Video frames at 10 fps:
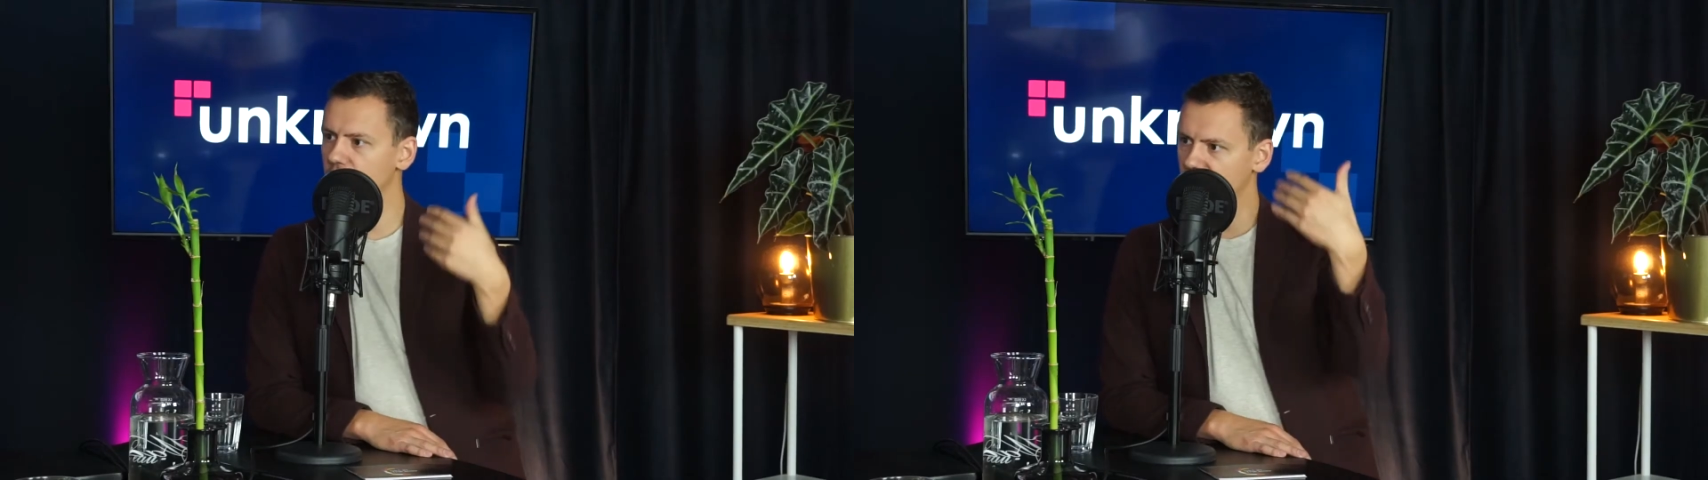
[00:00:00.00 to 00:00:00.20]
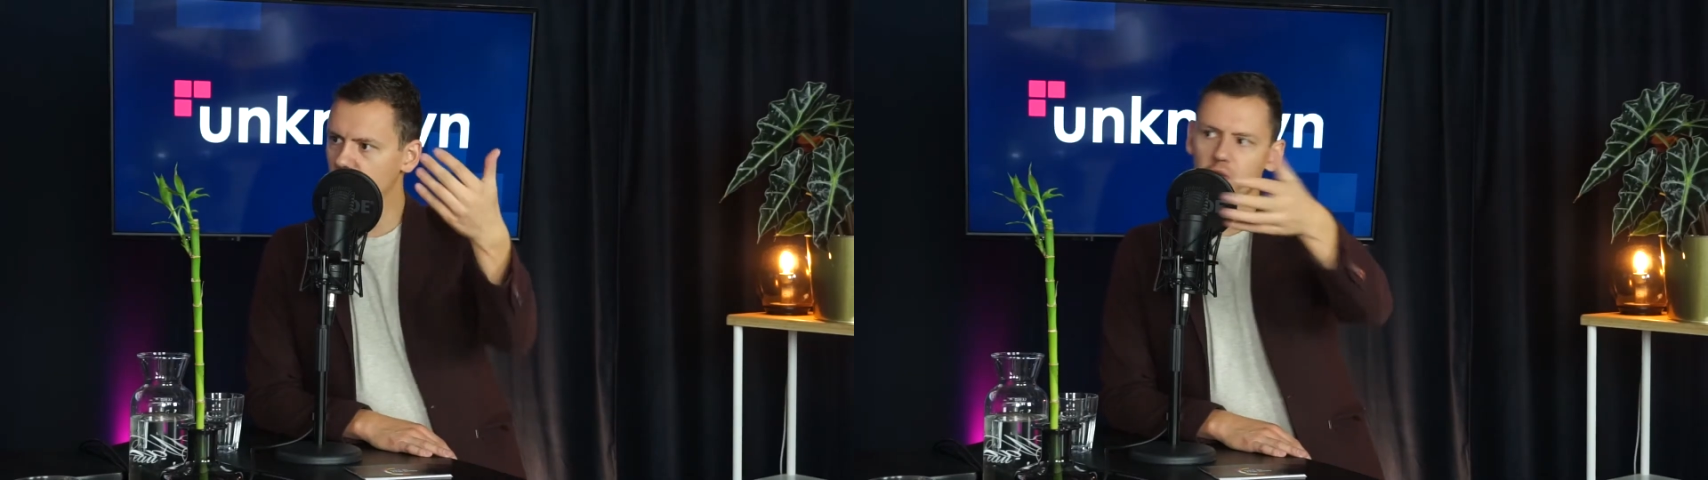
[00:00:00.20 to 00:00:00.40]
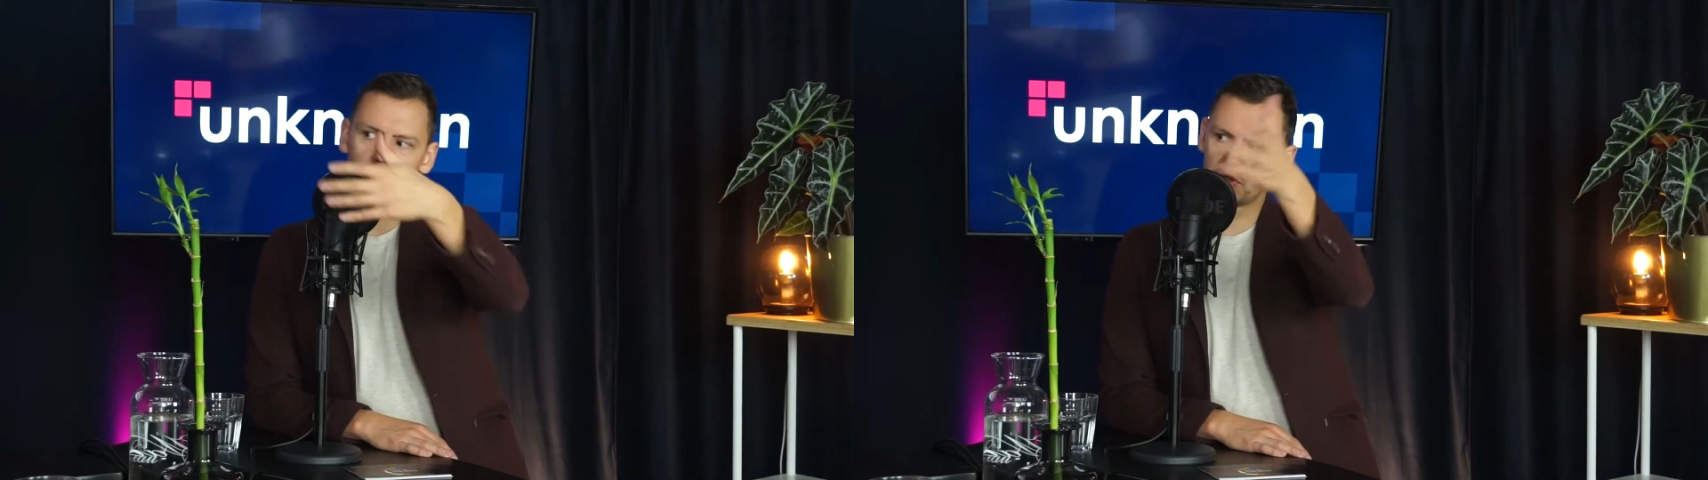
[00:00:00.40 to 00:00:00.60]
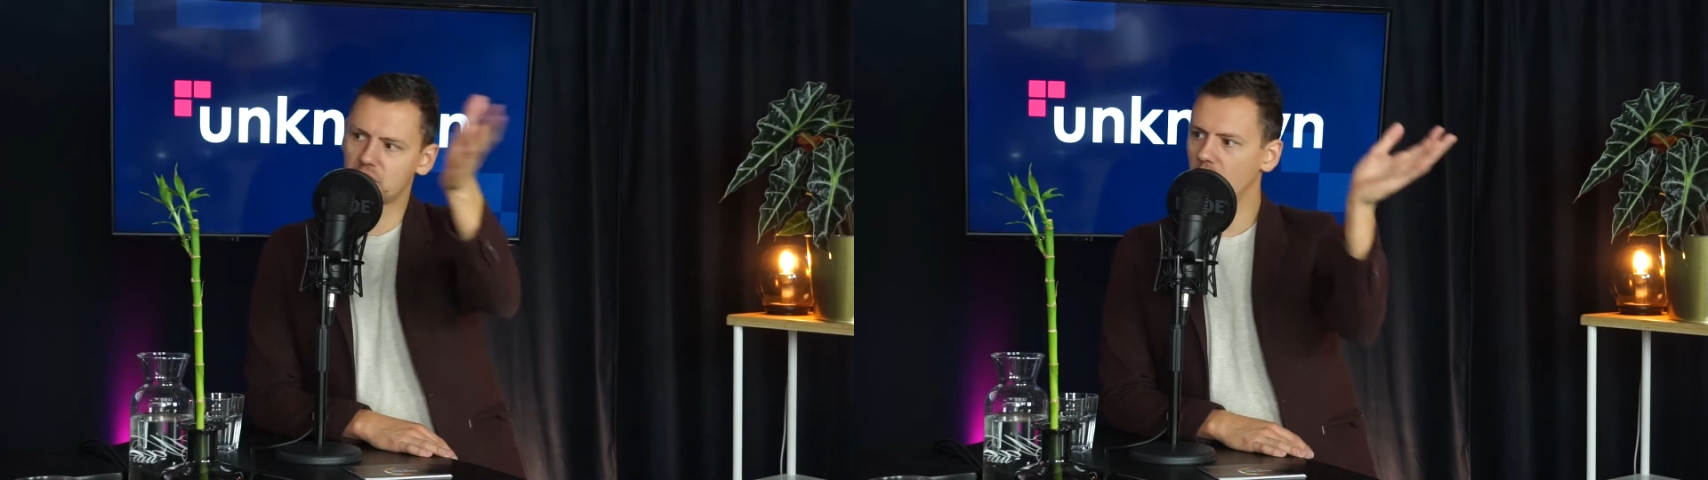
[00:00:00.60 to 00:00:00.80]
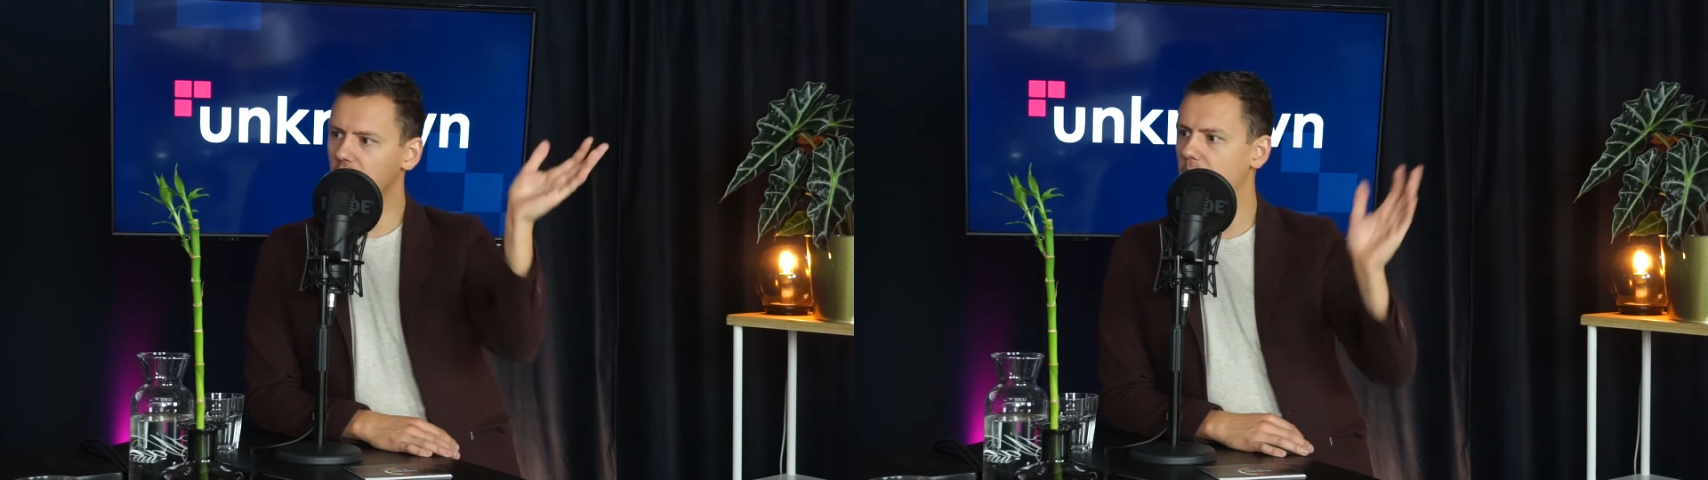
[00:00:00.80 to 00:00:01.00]
that all those
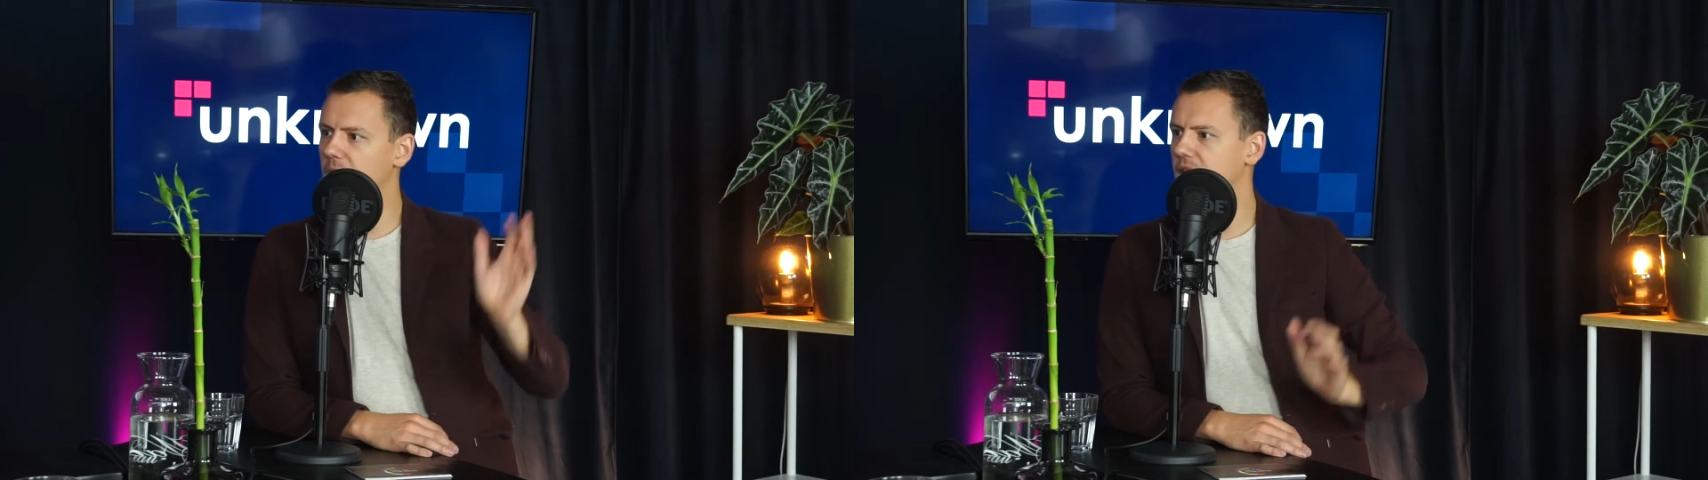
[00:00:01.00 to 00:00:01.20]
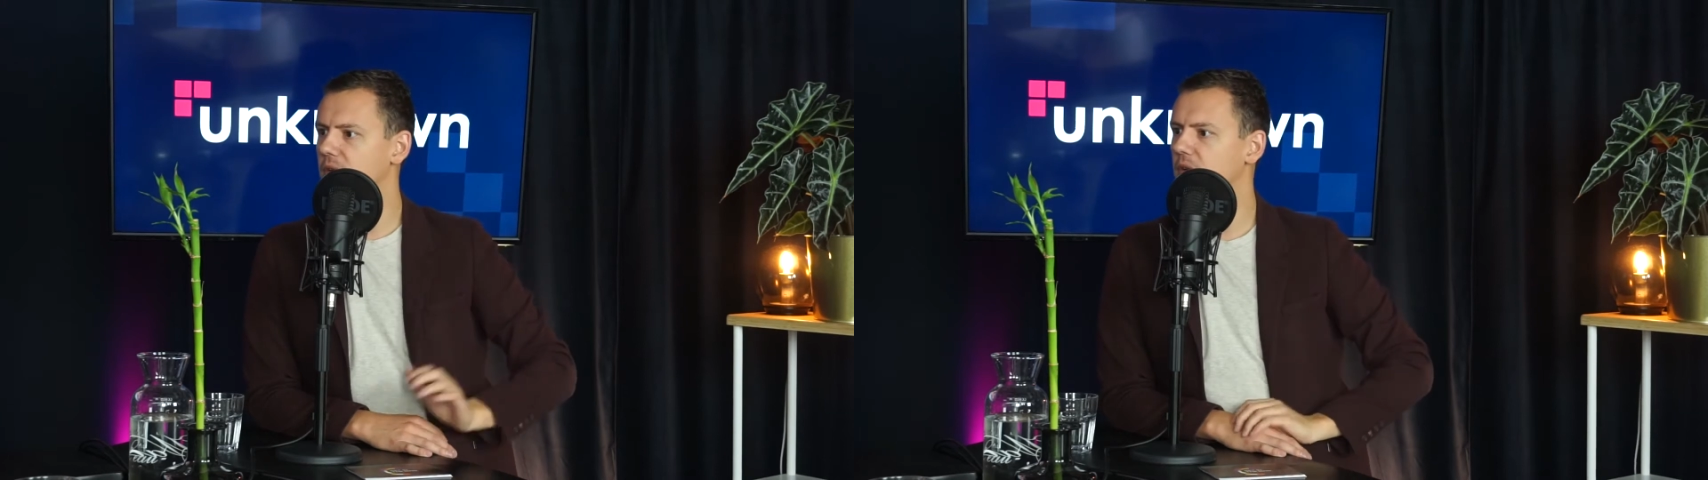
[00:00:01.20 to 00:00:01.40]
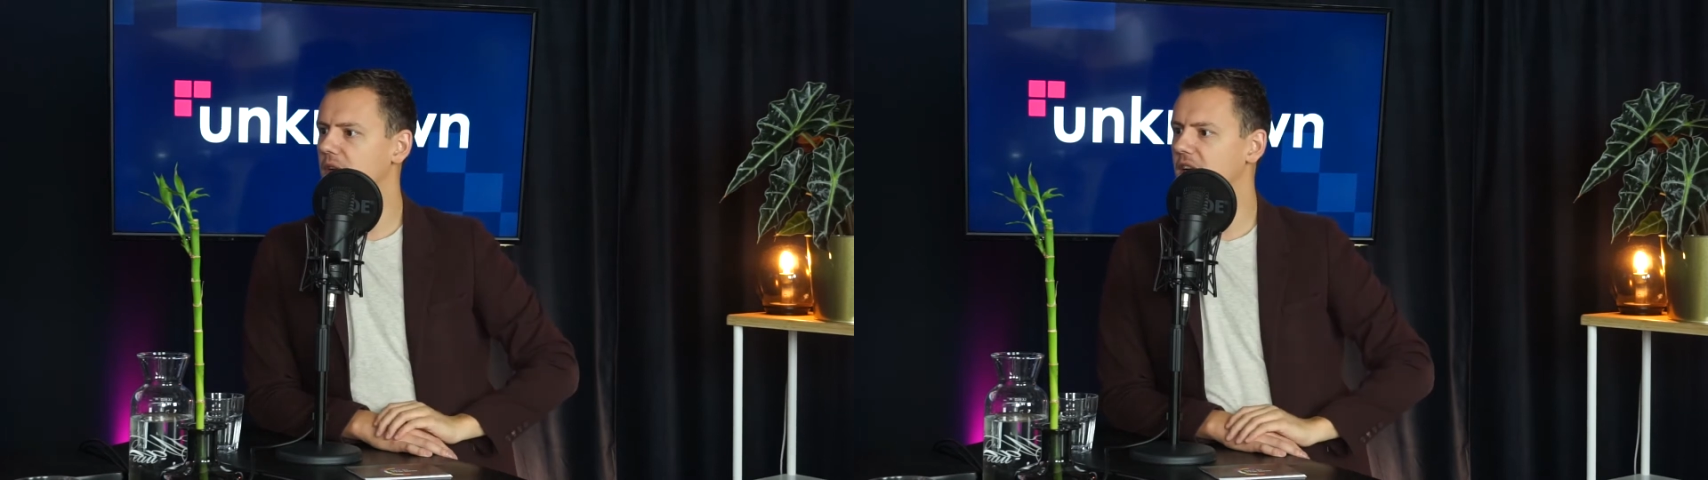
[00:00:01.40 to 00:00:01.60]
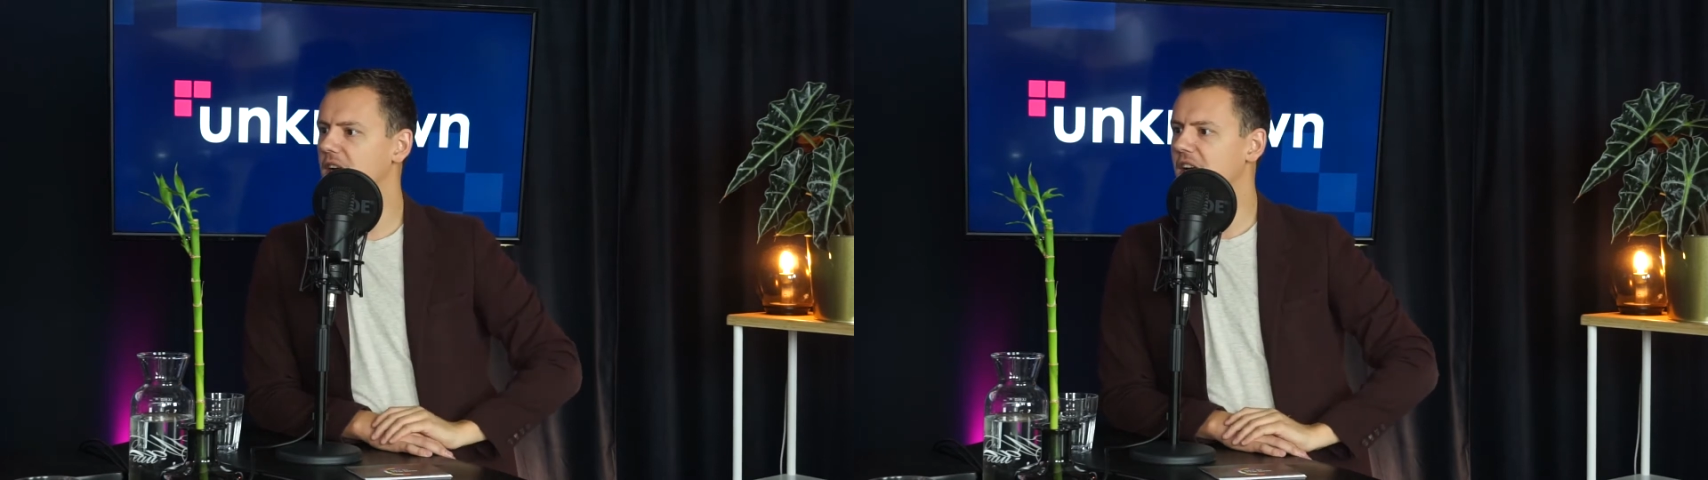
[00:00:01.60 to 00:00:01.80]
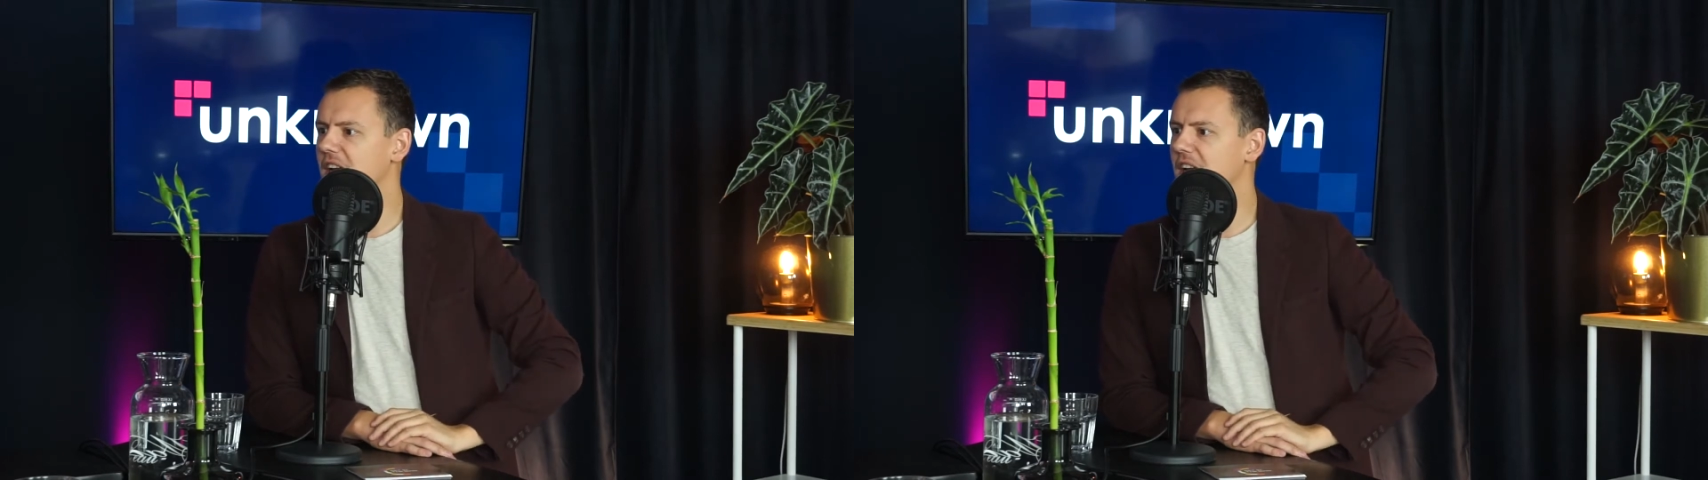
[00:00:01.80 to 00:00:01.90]
solar panel